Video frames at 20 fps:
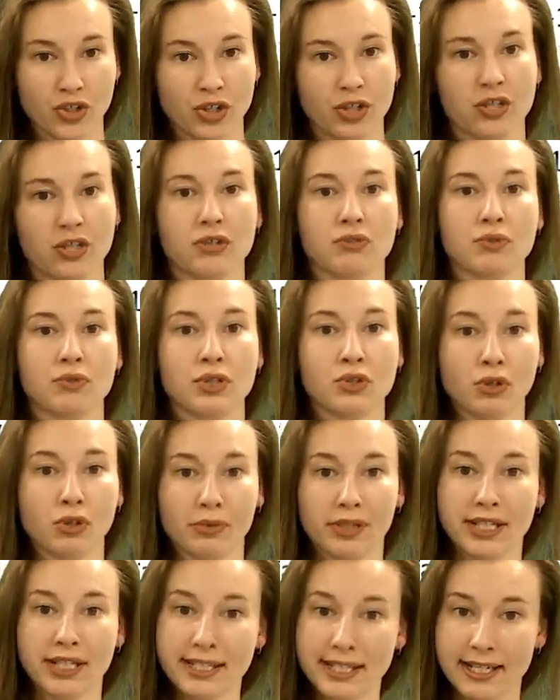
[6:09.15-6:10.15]
that you would
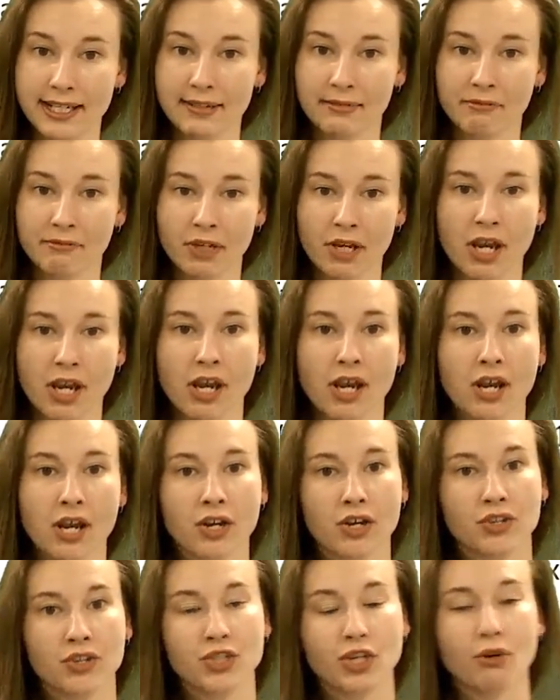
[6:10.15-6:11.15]
normally see.
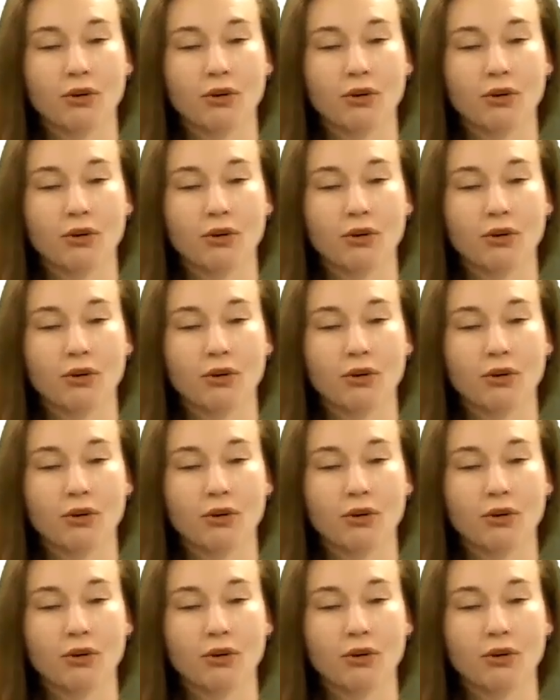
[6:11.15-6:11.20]
So